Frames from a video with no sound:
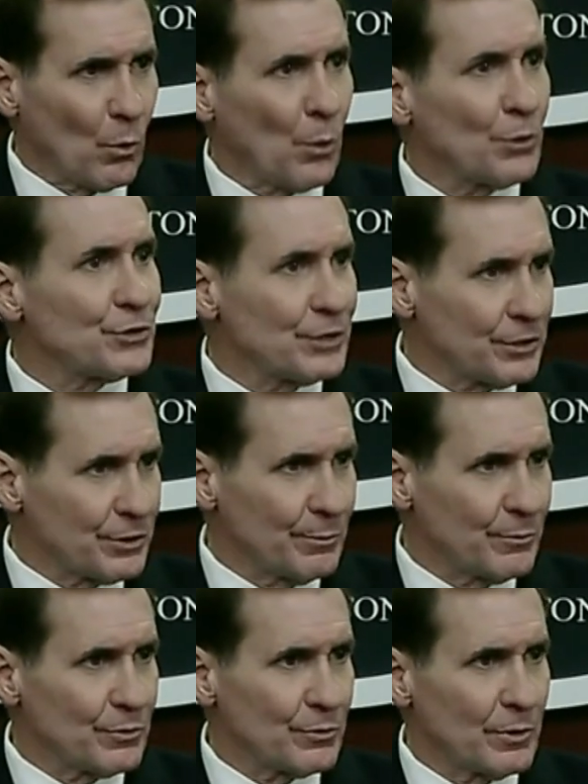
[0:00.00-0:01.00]
or
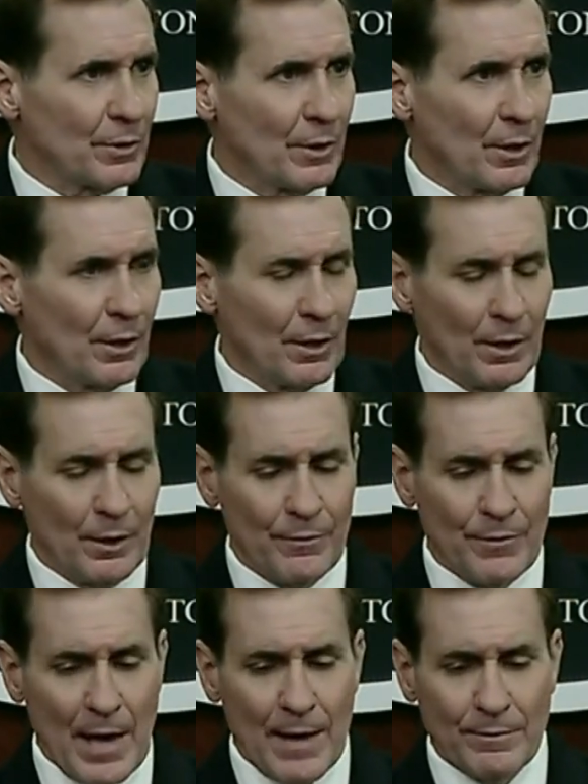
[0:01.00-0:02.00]
systems
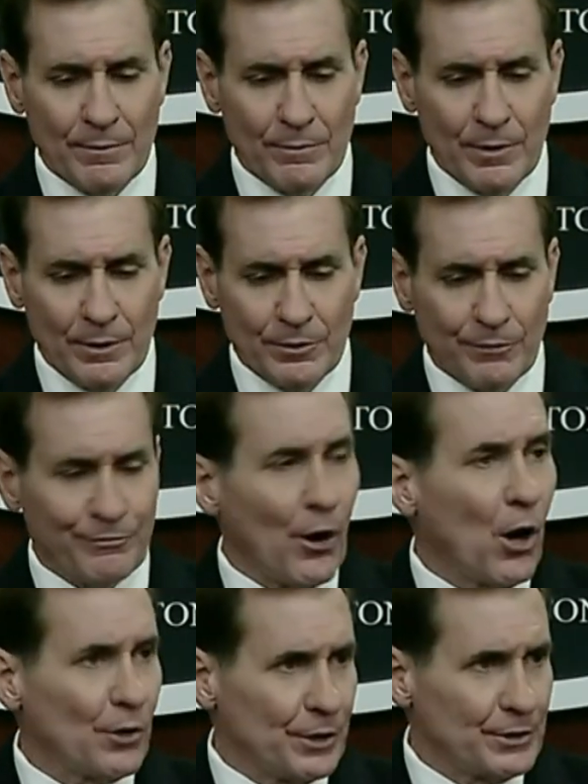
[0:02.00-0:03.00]
to
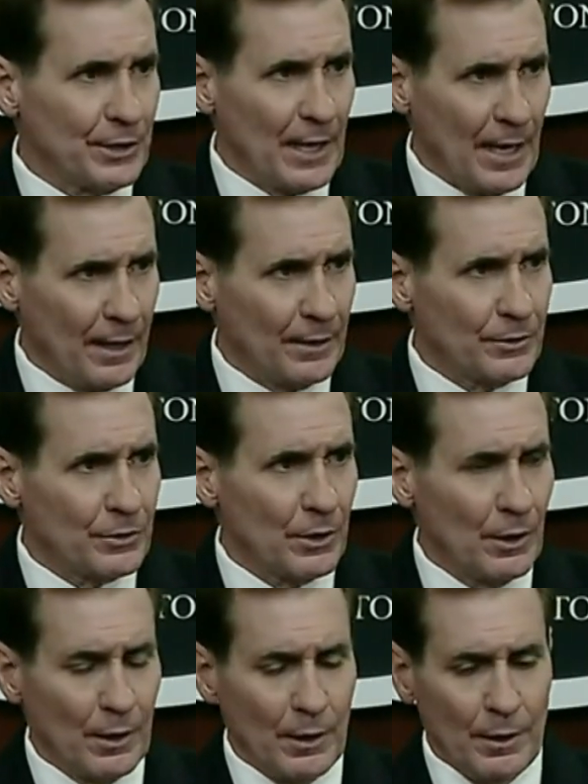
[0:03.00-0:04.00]
fall into hands
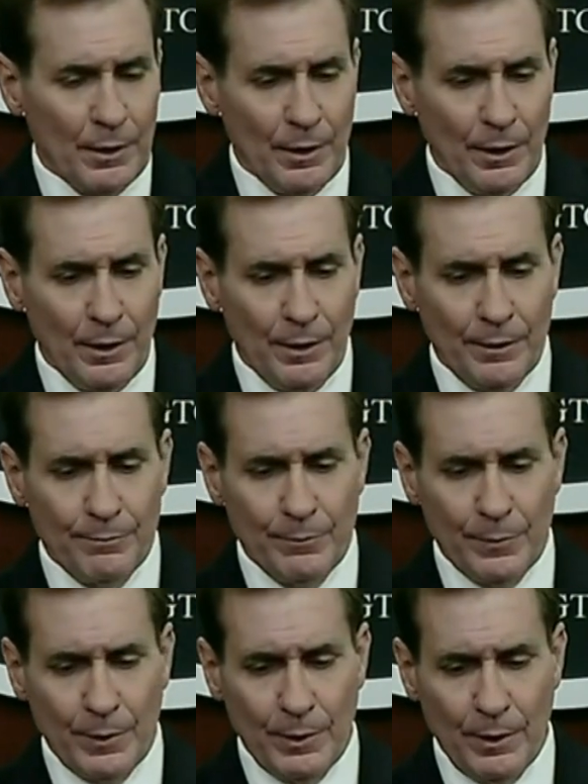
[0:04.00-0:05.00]

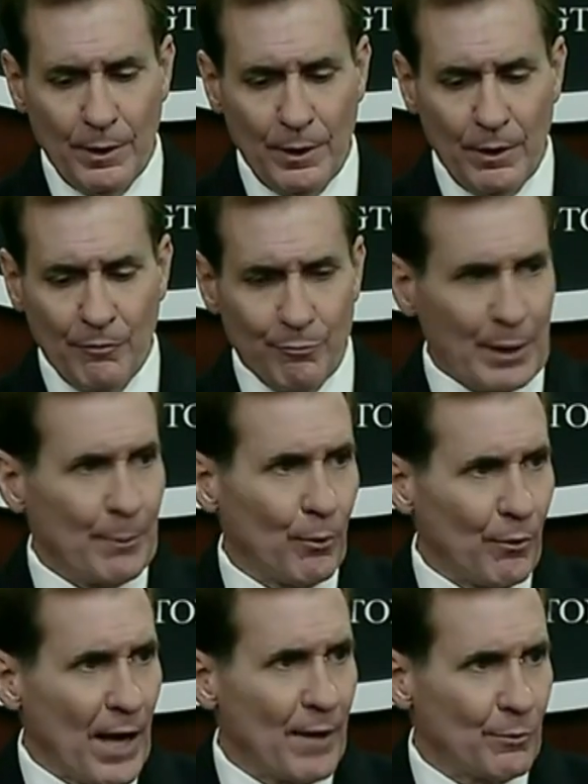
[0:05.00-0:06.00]
of
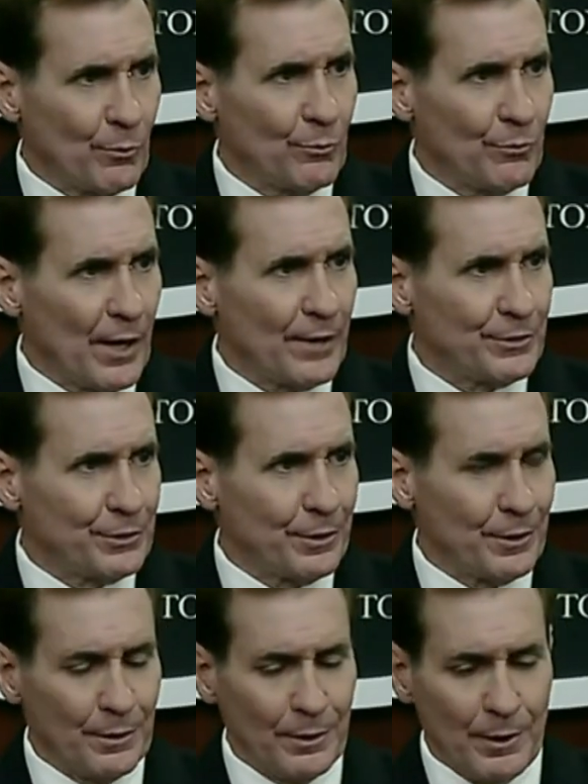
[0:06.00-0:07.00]
people
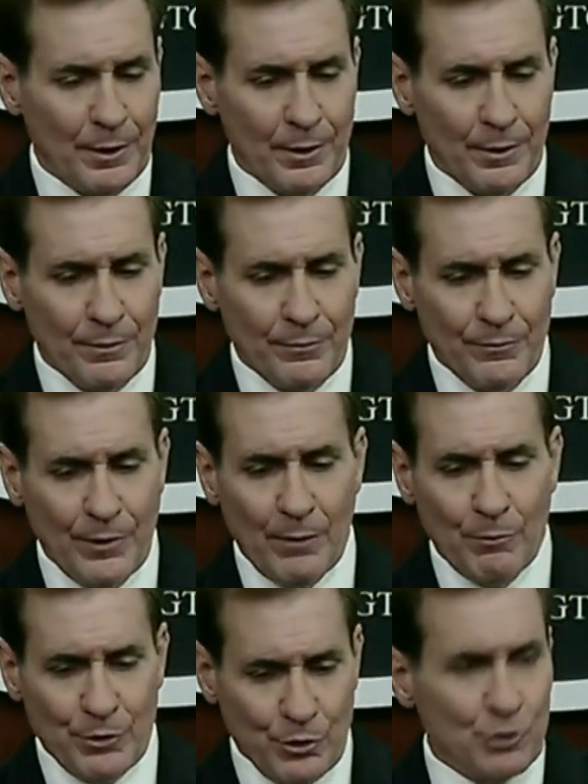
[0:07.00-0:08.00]

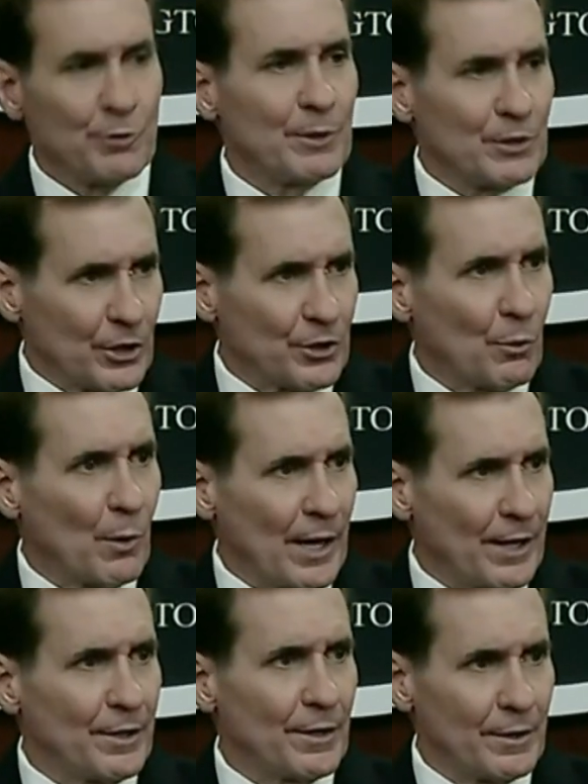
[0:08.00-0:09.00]
that would use them in such a
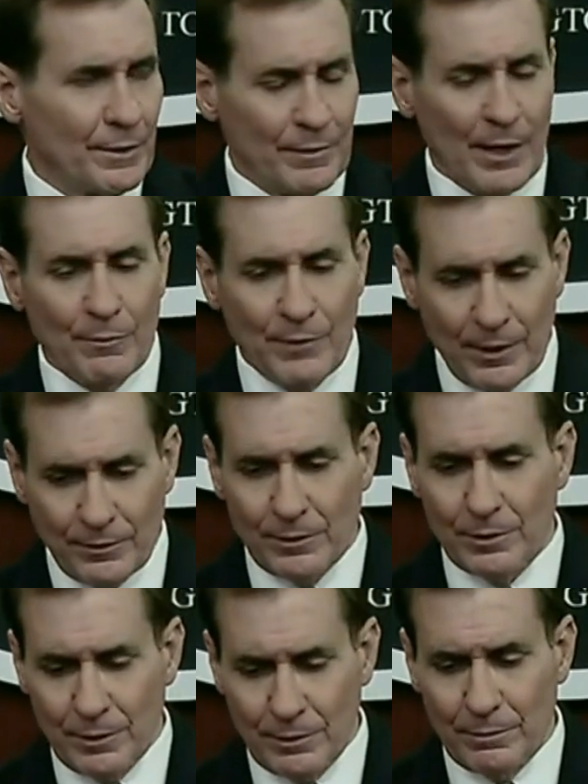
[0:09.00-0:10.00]
way
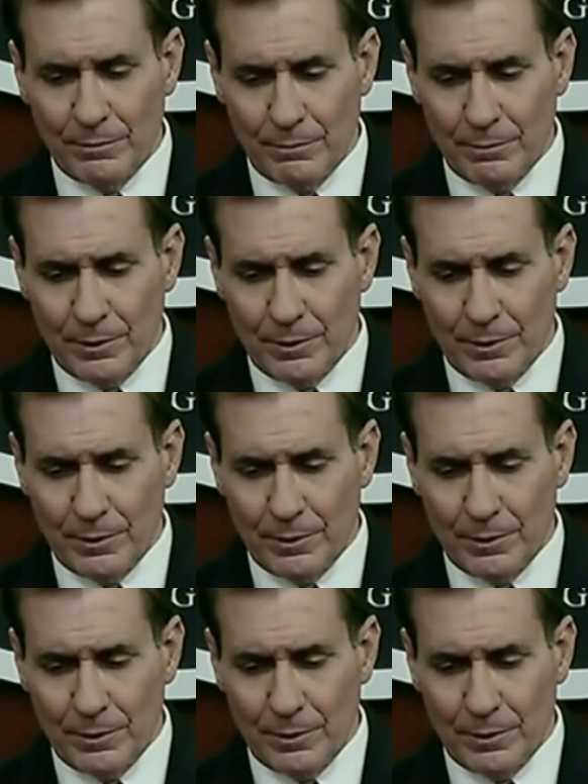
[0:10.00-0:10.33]
to